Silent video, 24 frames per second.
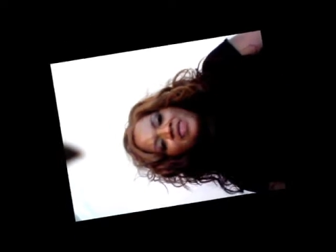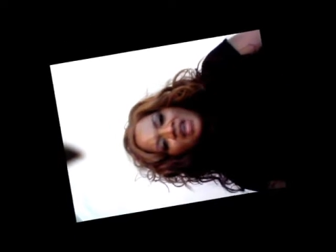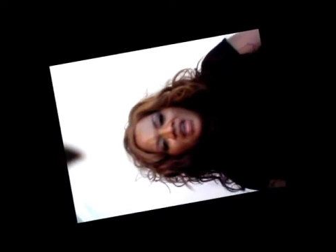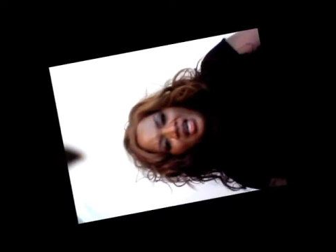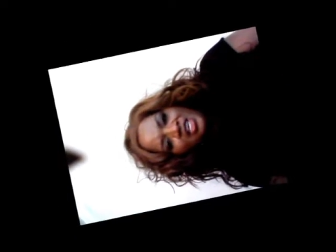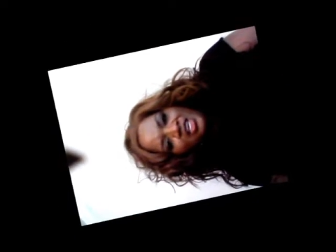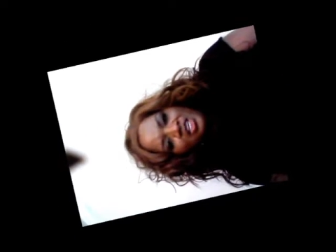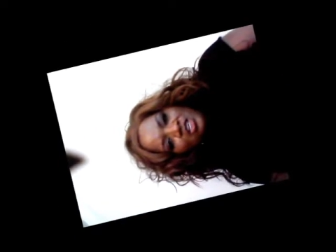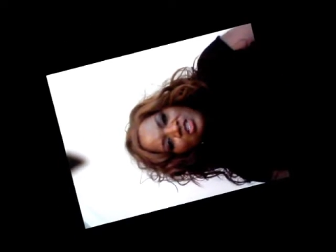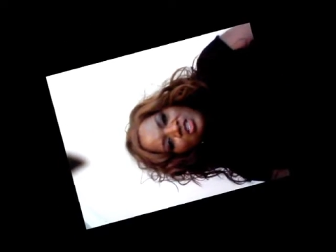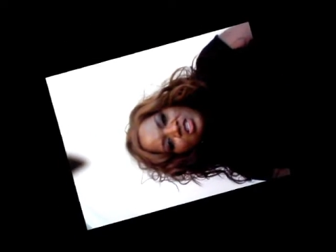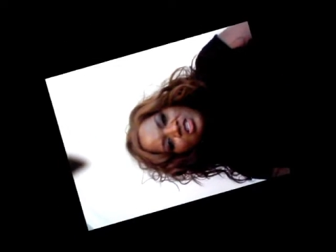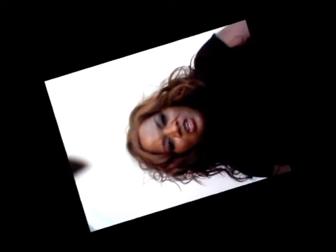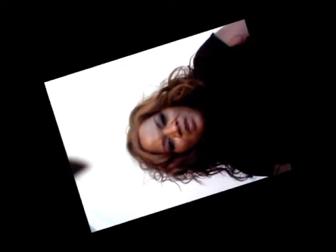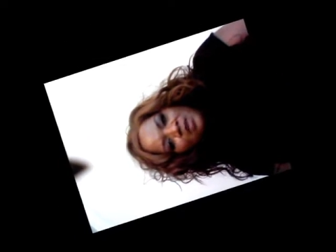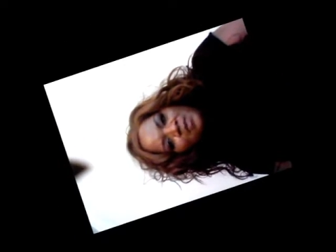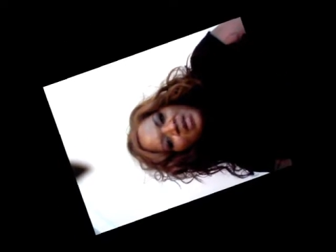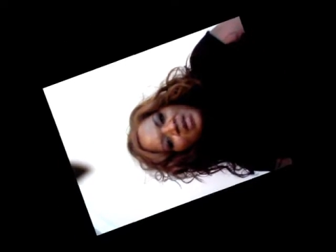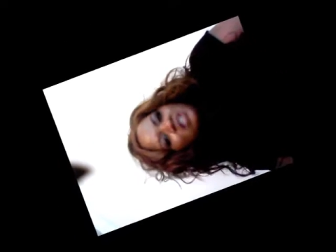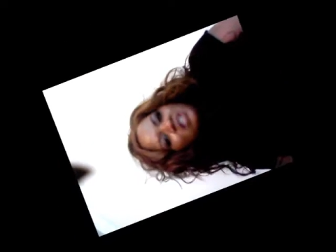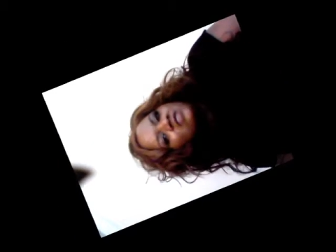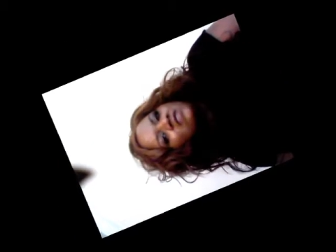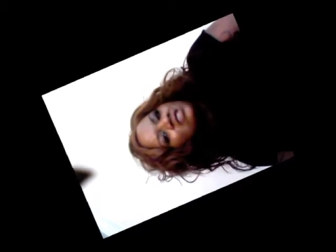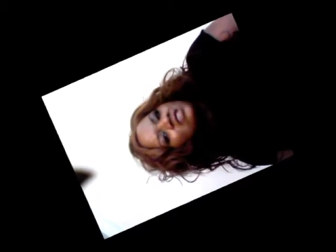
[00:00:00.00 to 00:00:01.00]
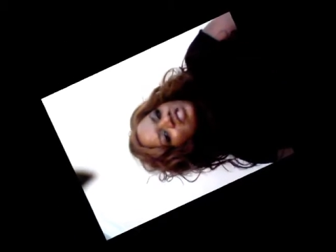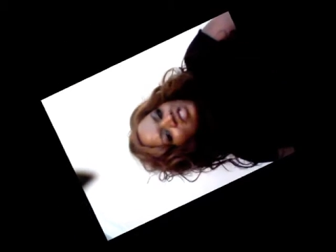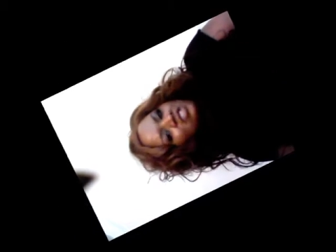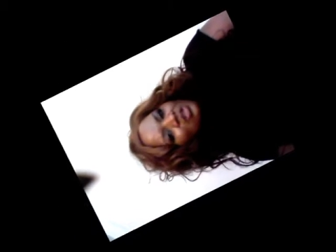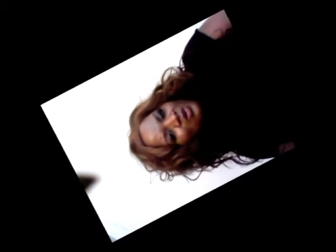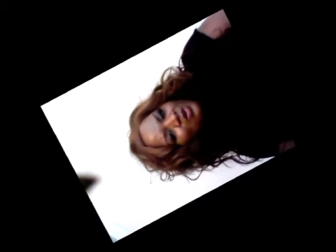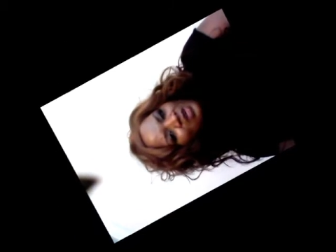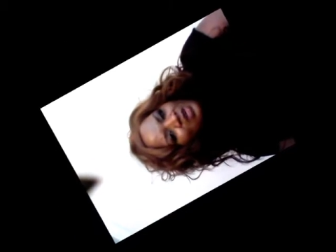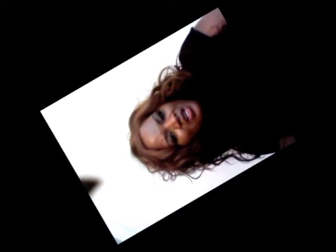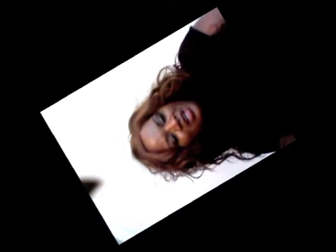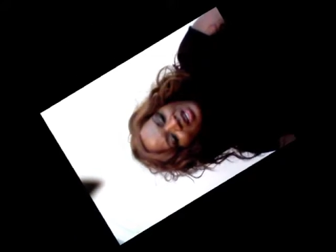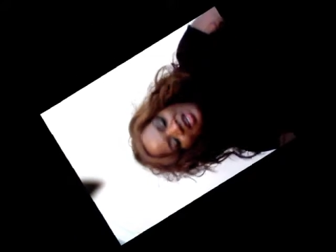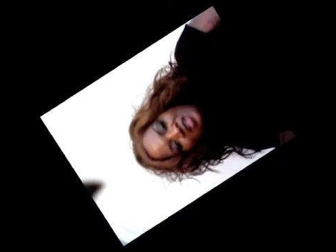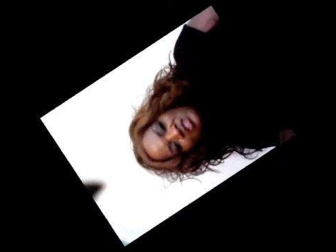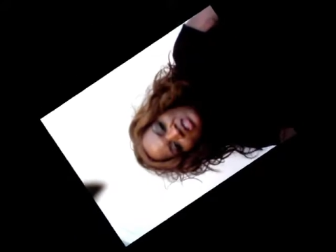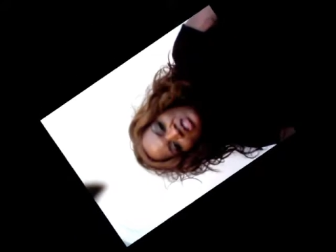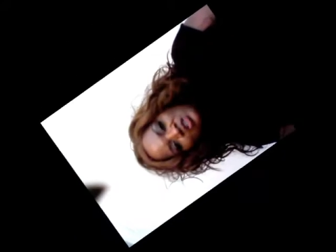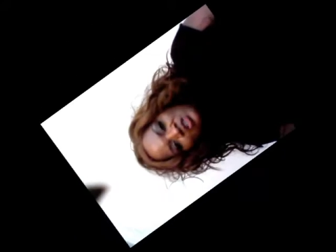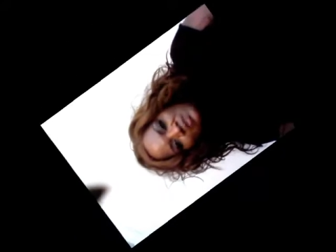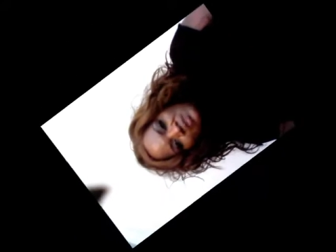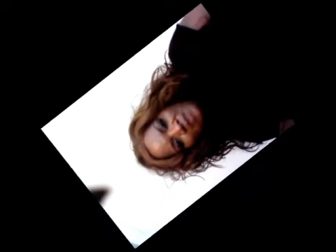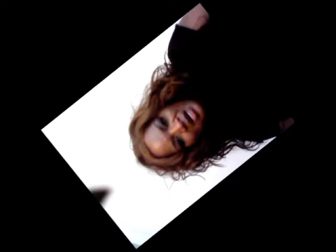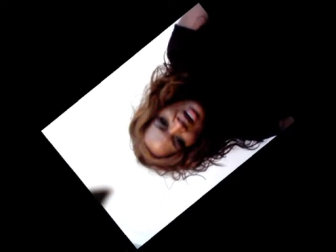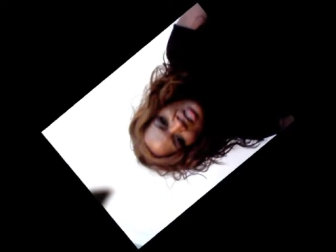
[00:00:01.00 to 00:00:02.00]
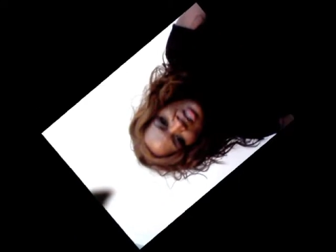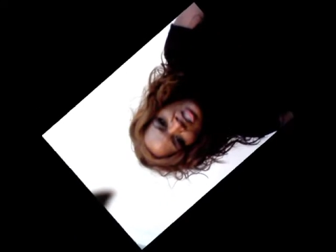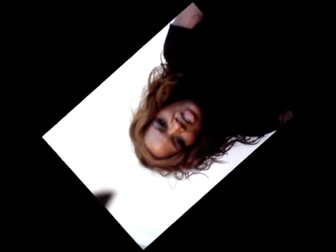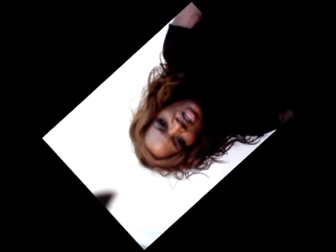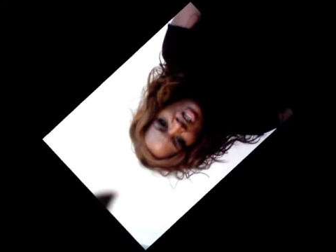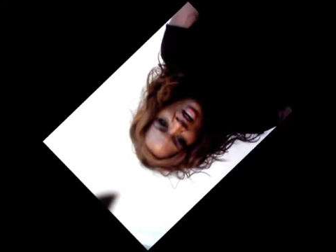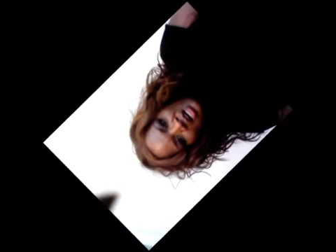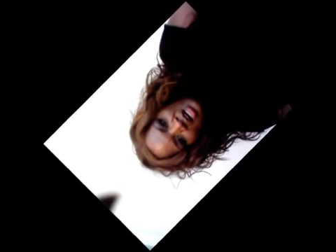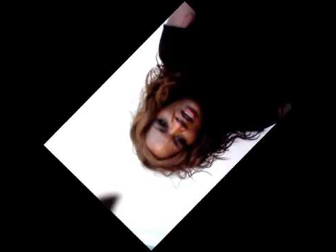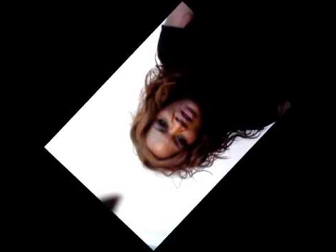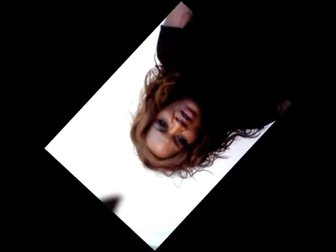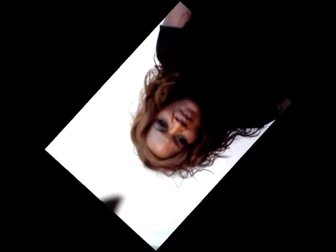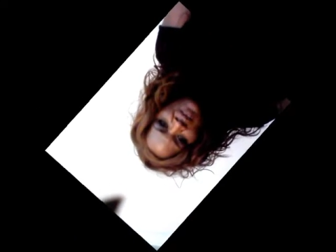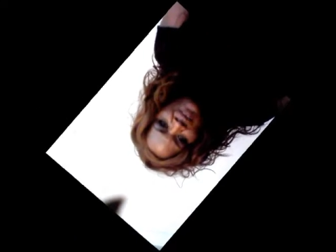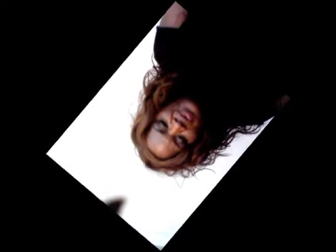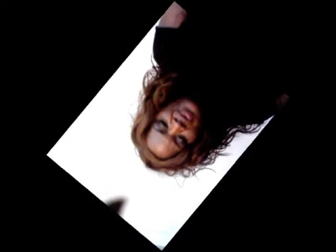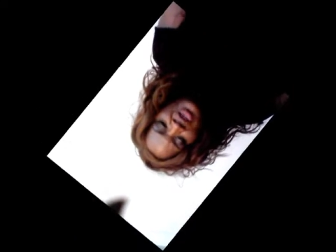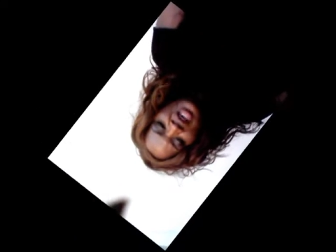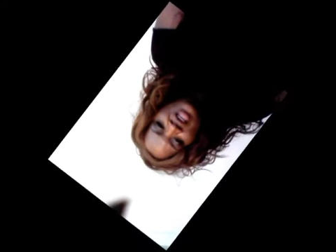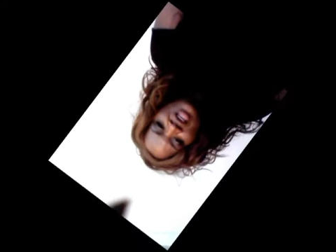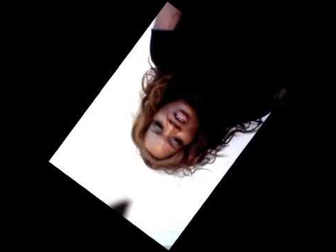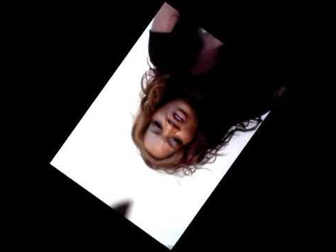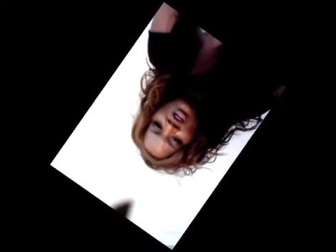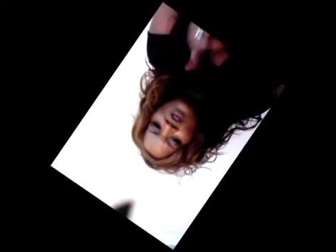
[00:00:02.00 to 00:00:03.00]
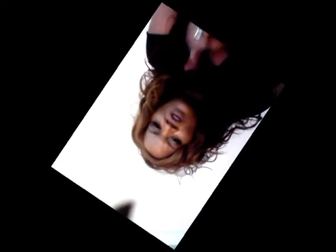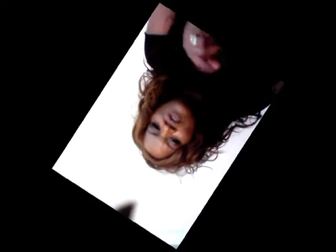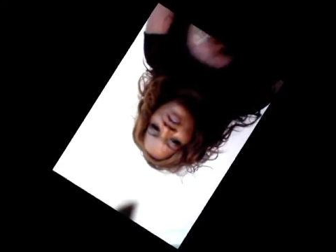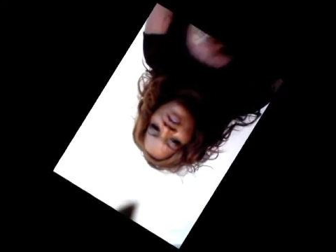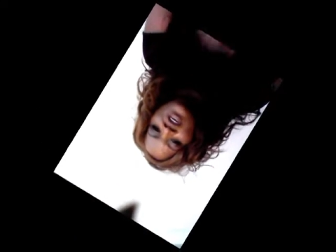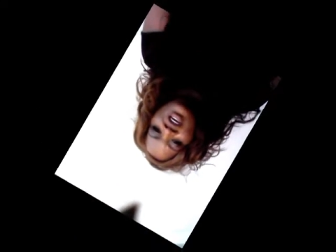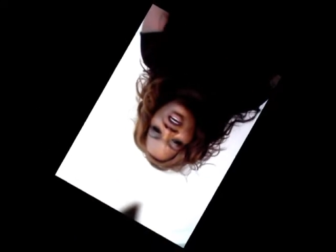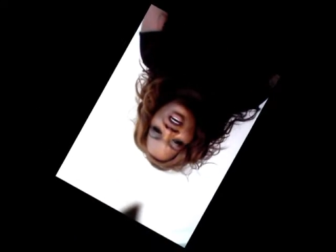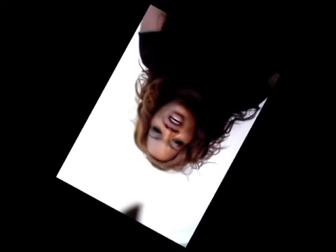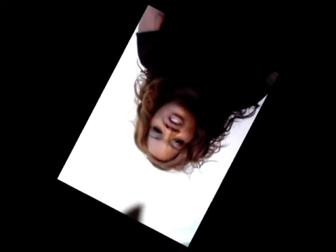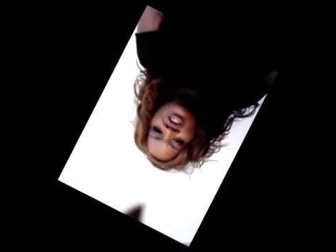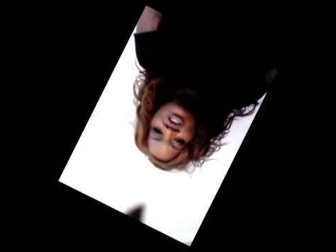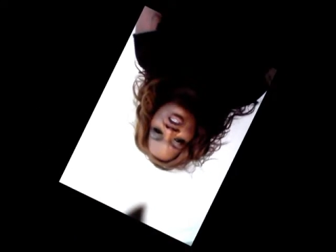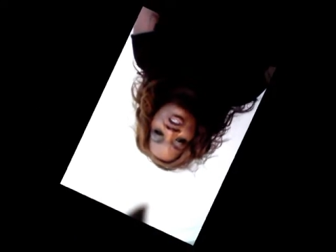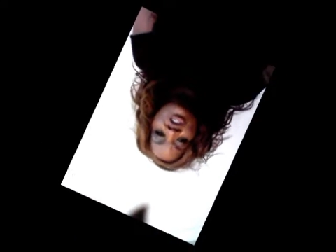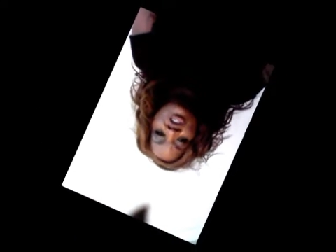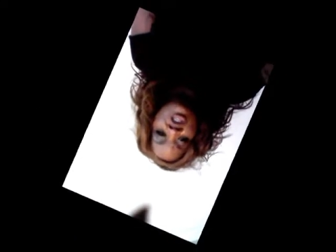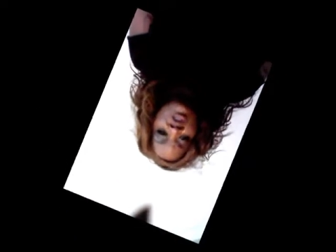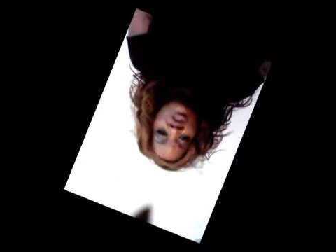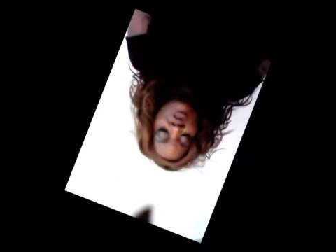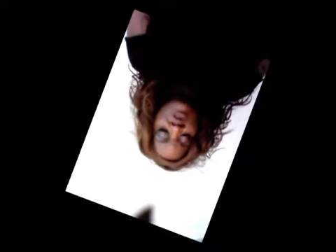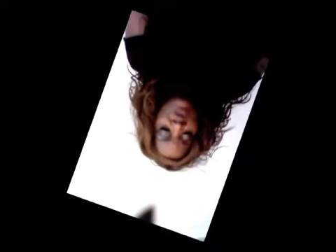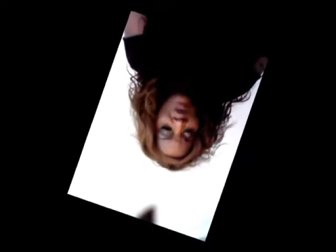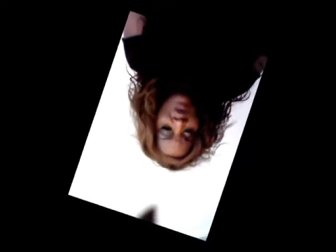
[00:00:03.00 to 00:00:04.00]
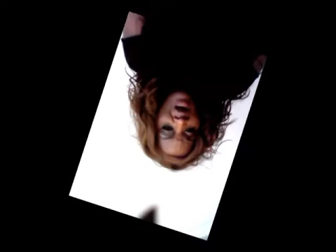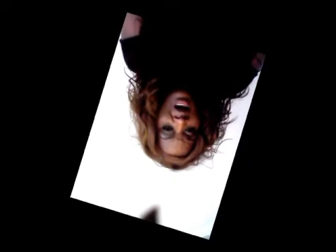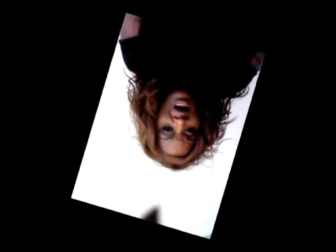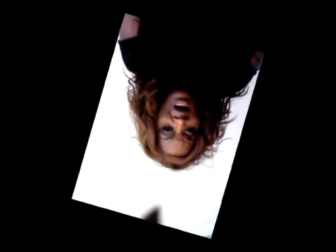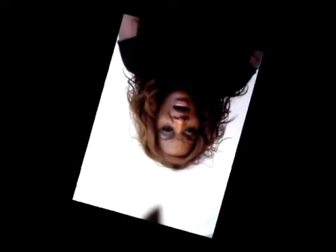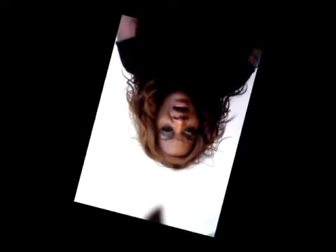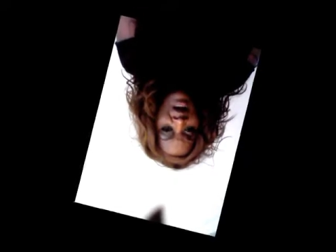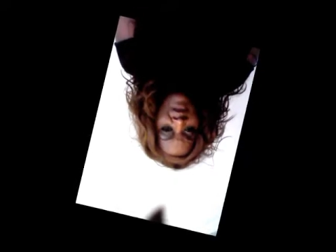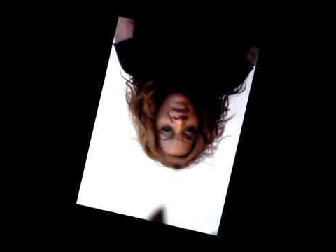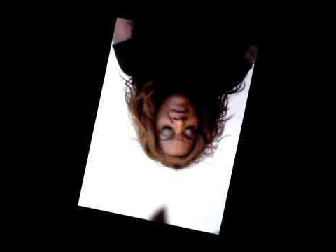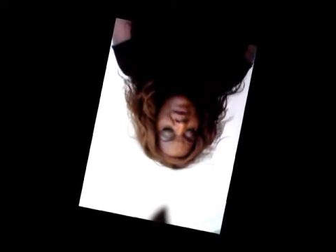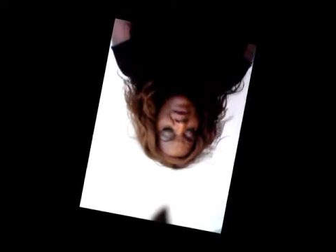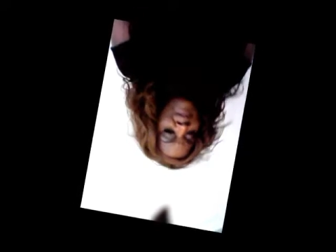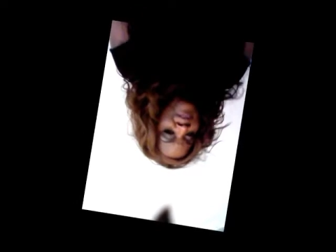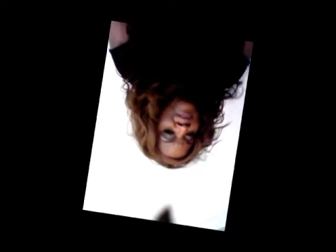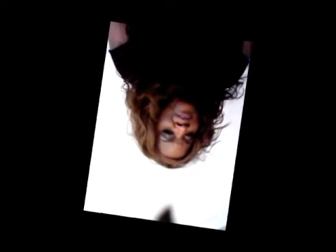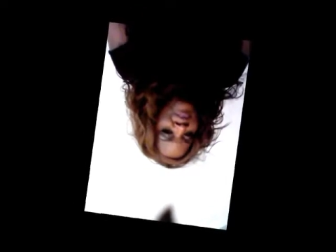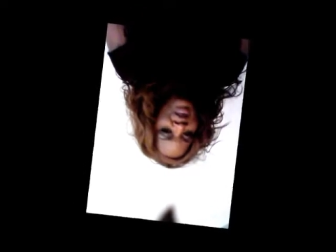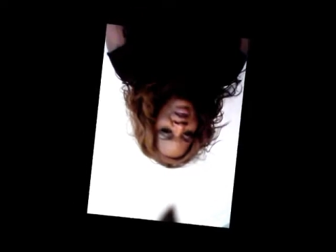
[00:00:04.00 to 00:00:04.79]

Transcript: Thank you so much for tuning in to my channel. And don't forget to subscribe,